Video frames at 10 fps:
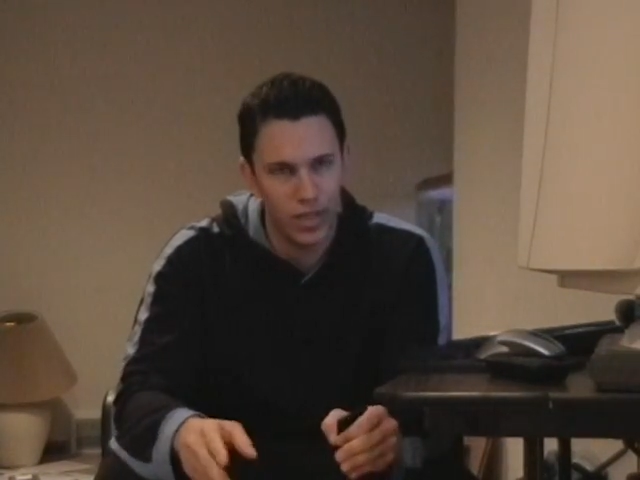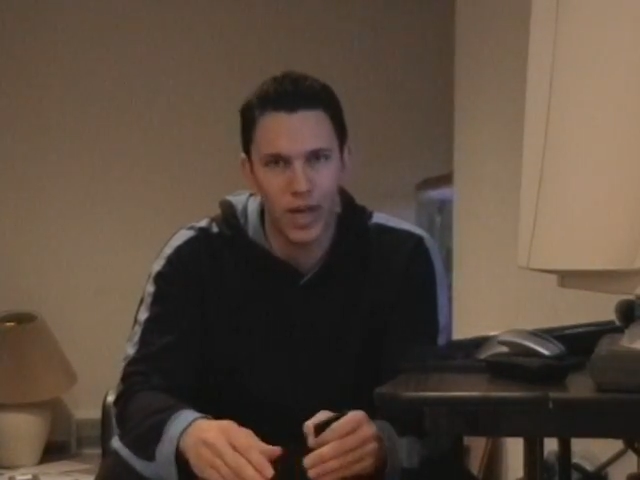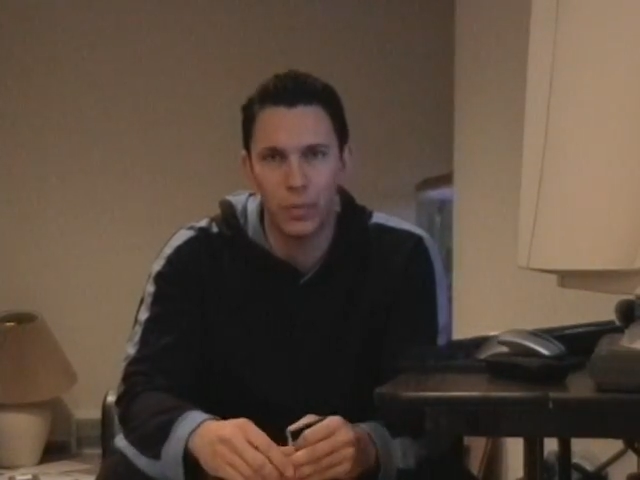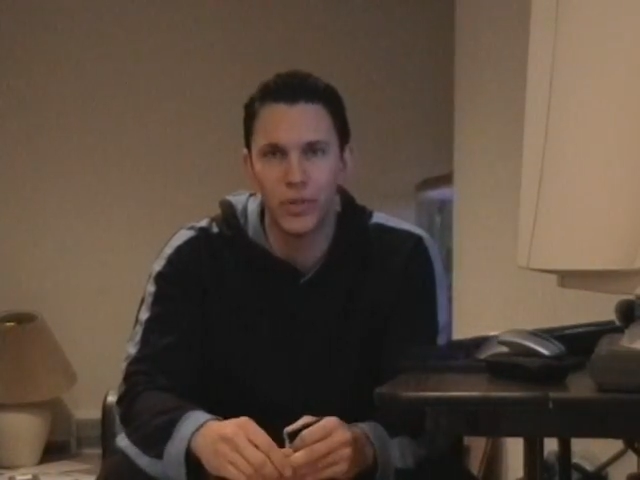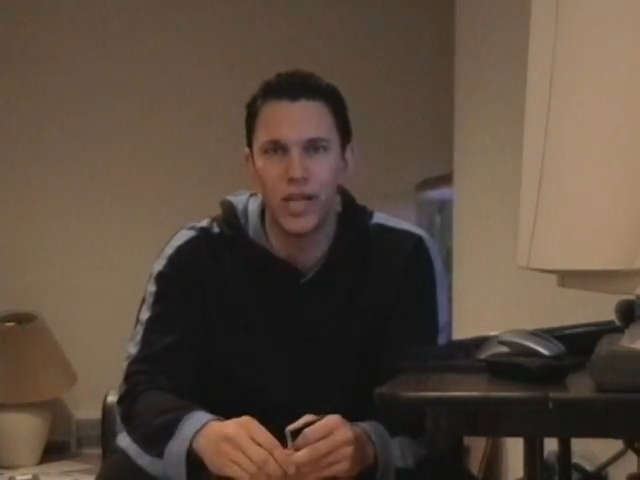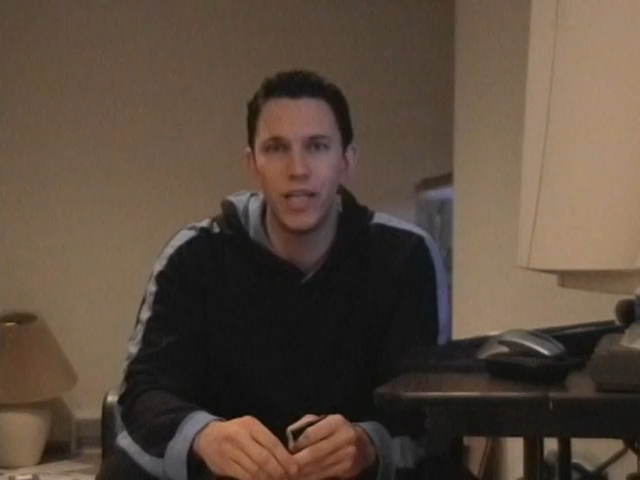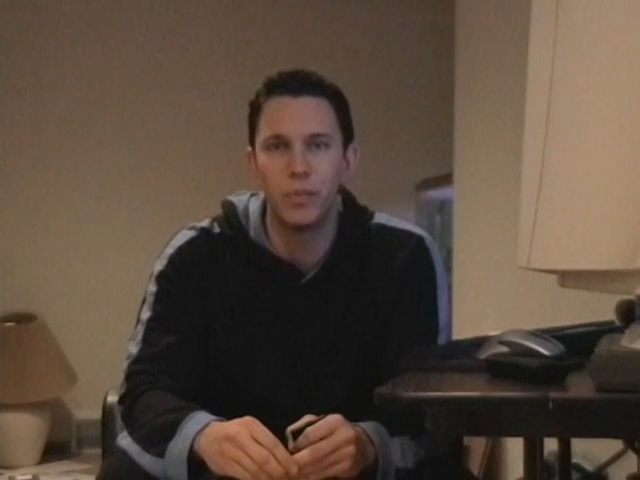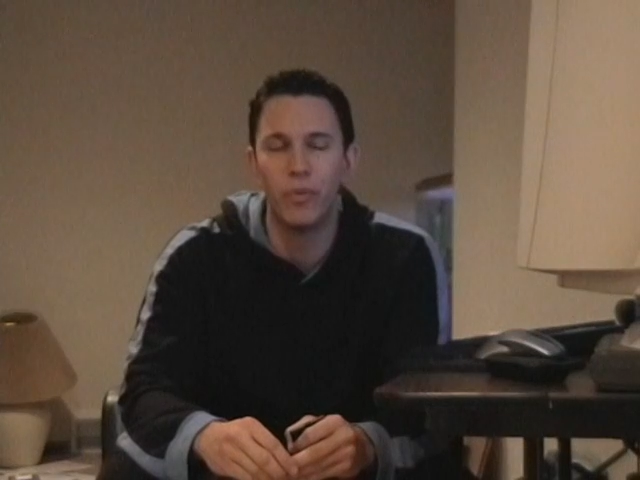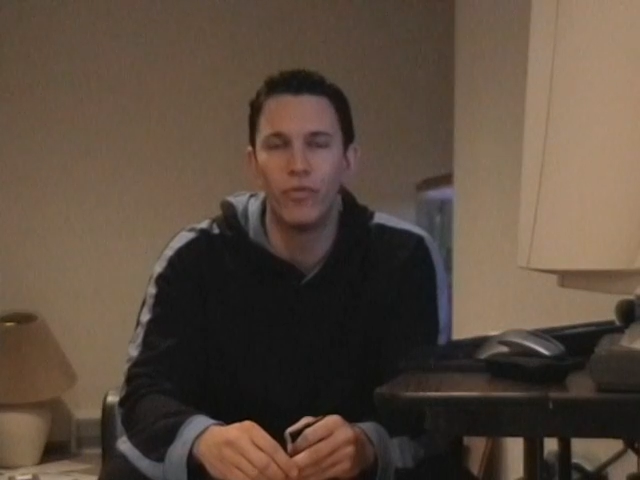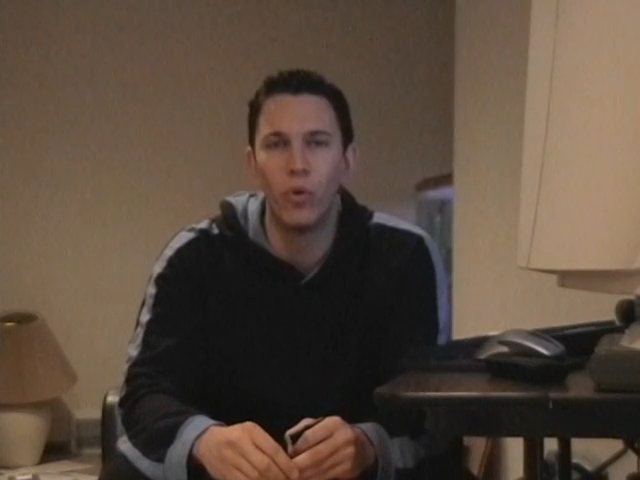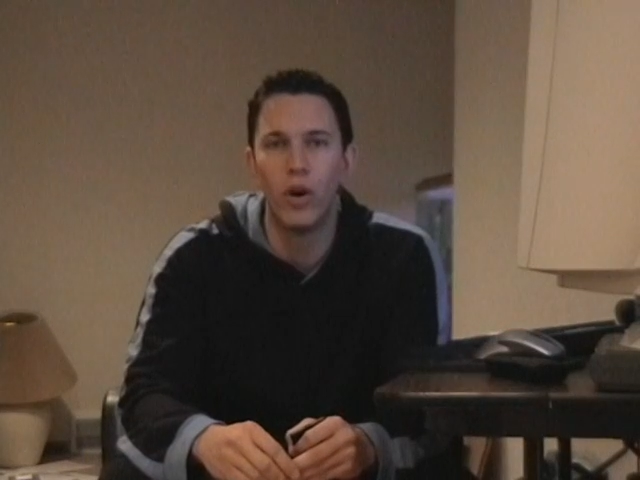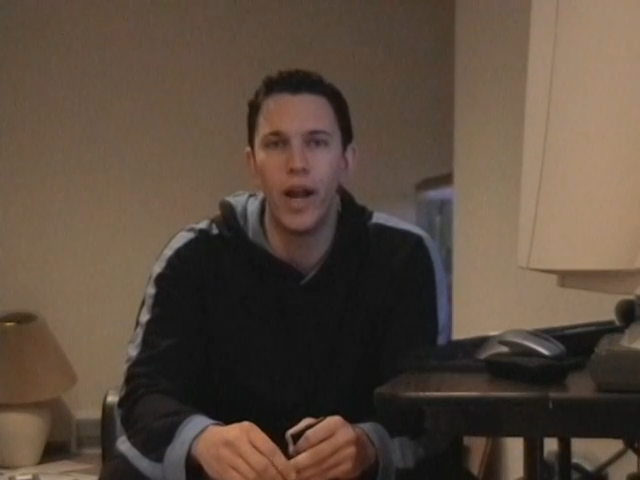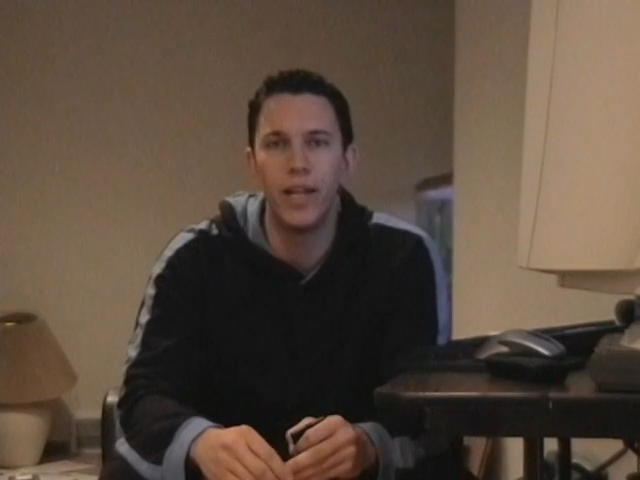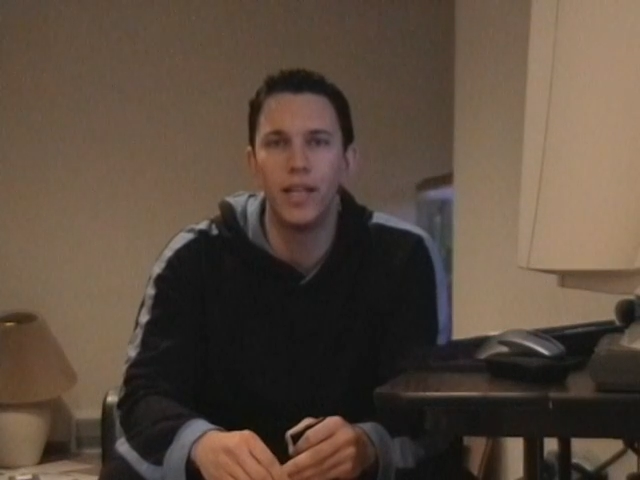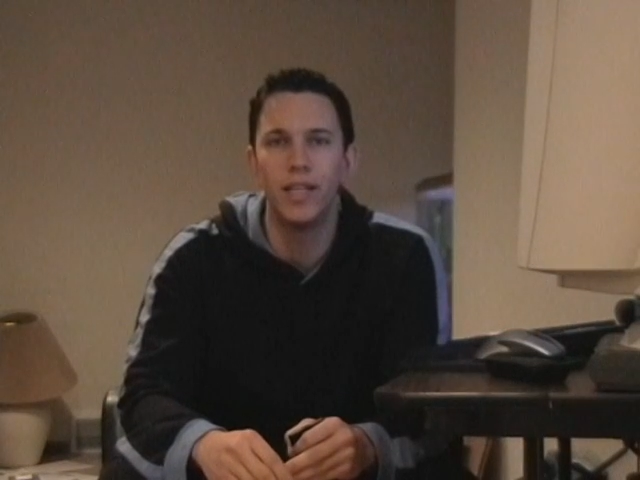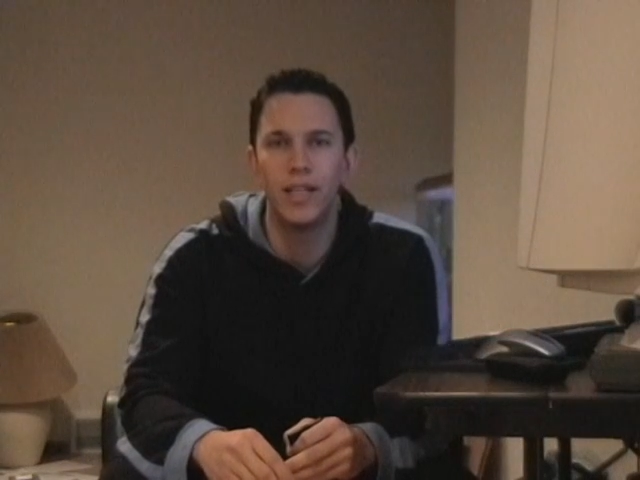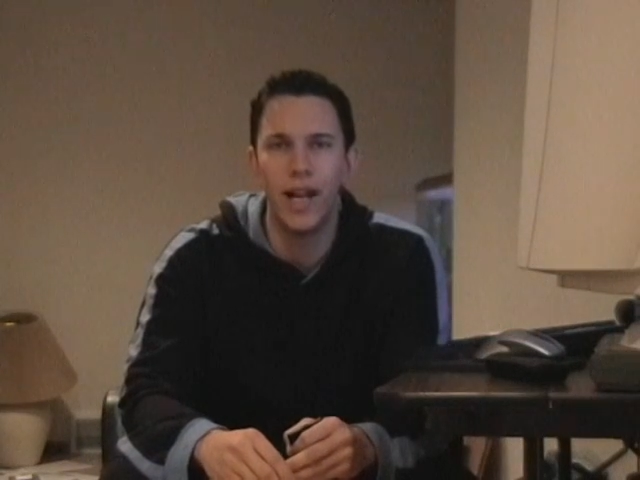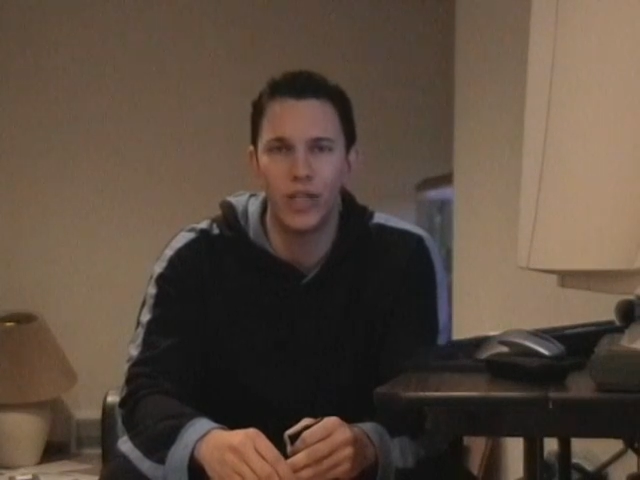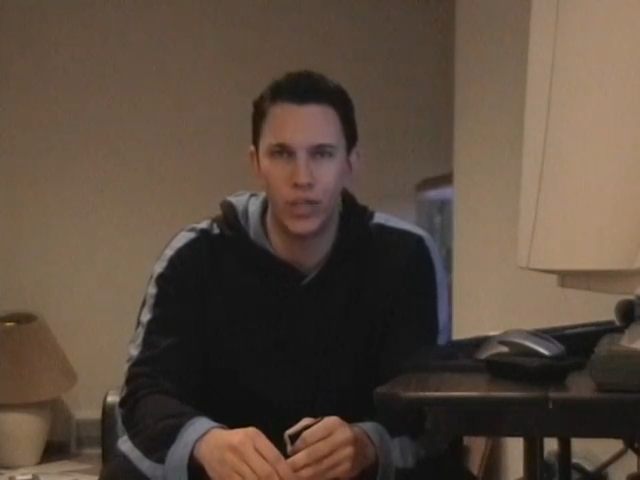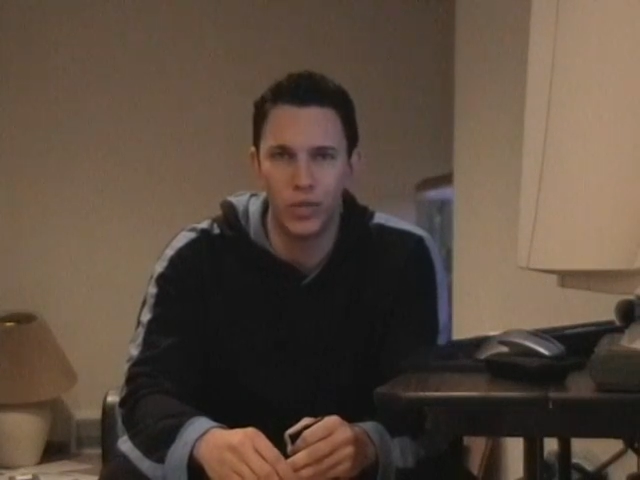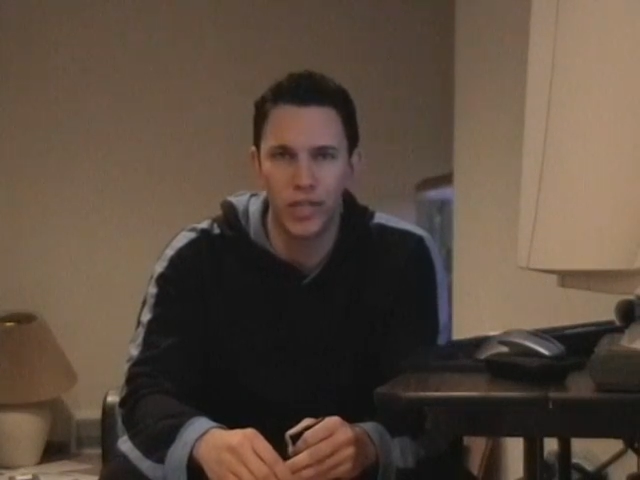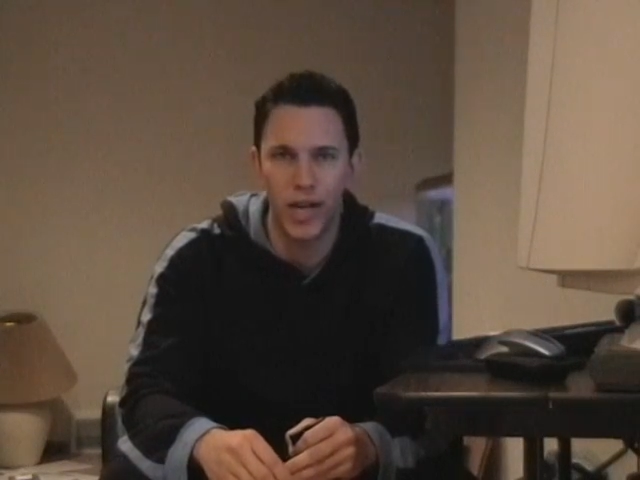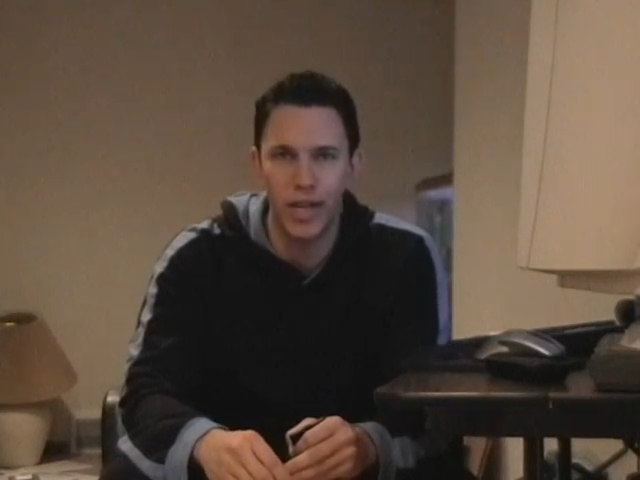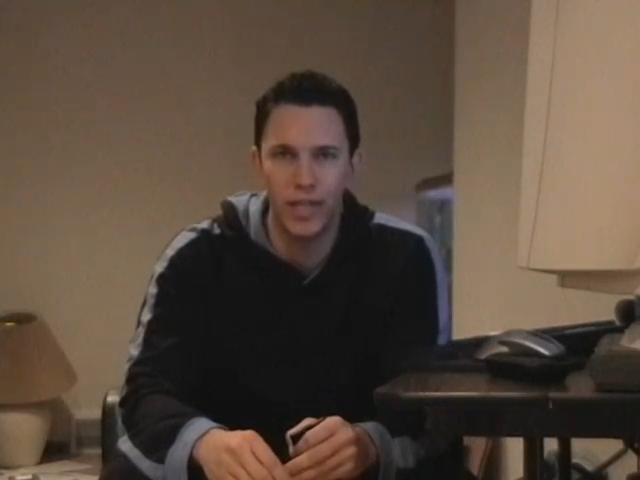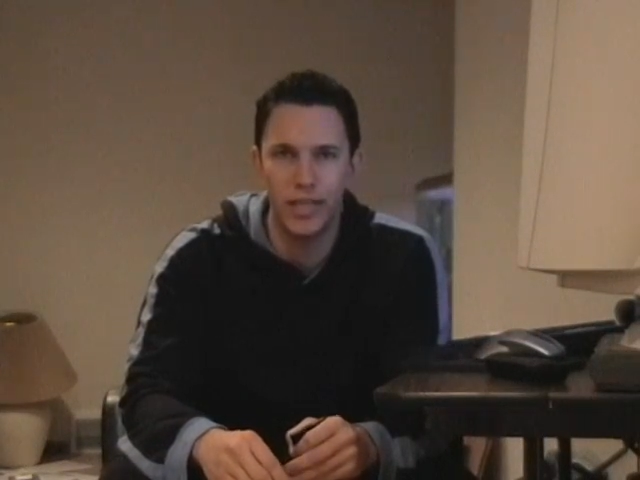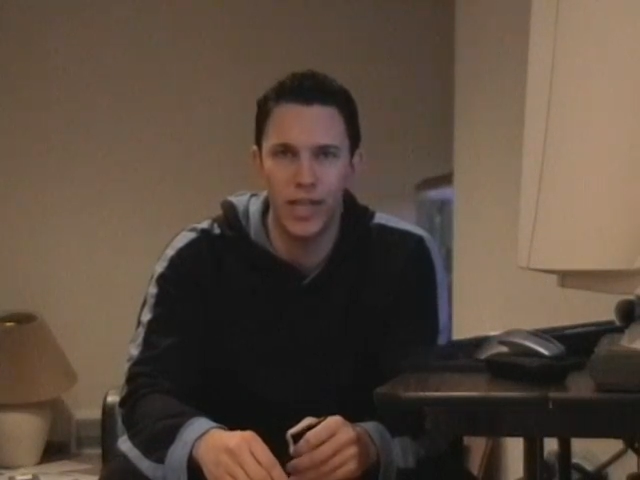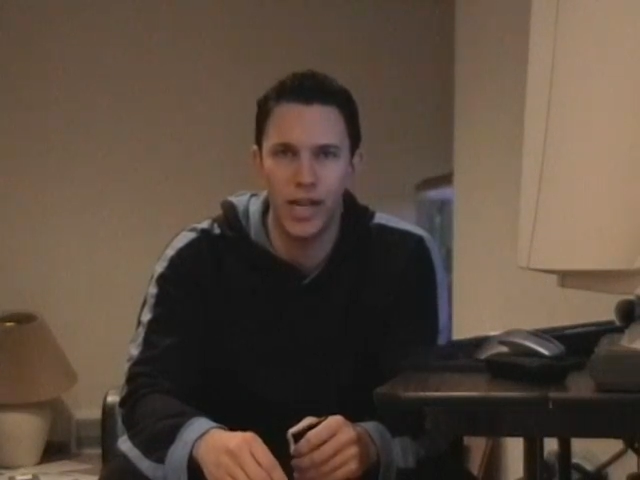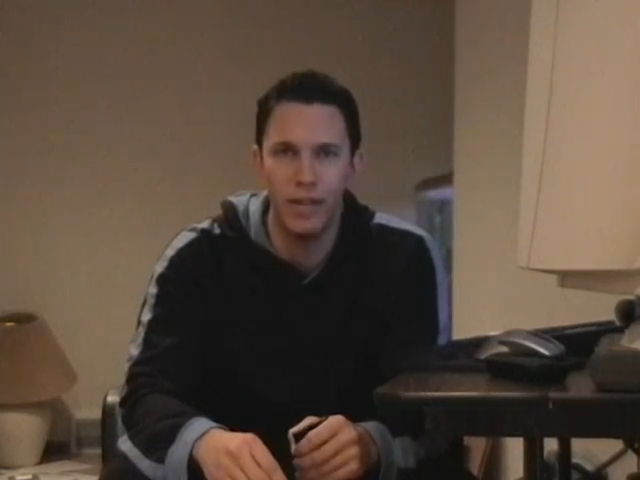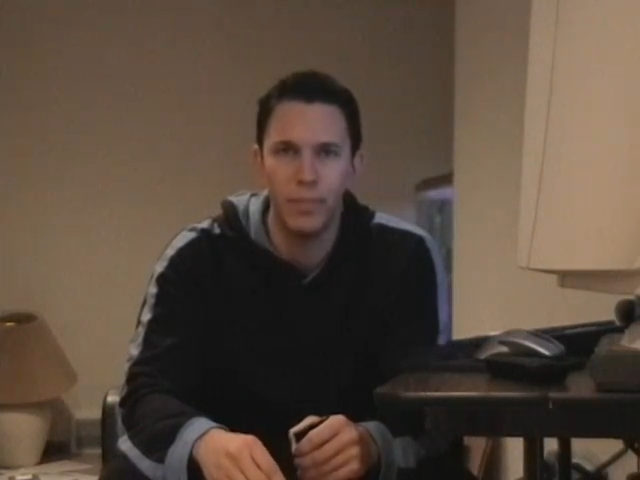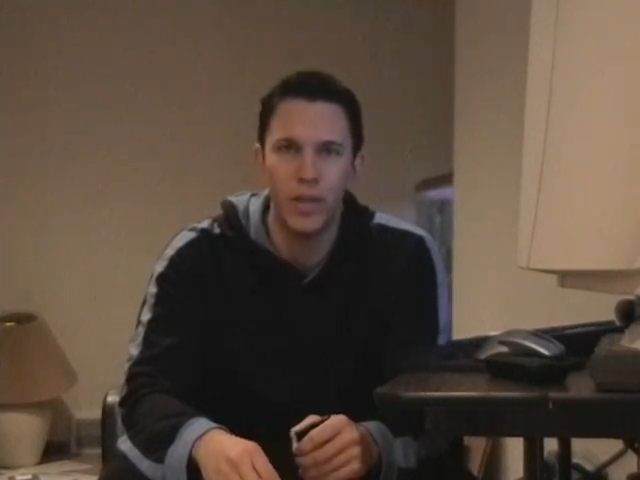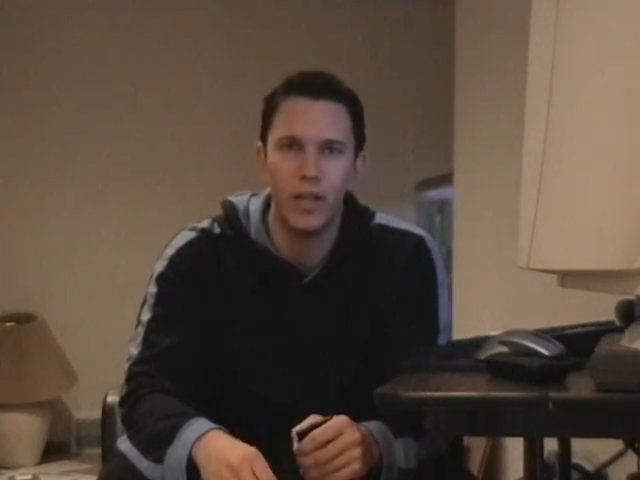a couple days before heading into National Signing Day,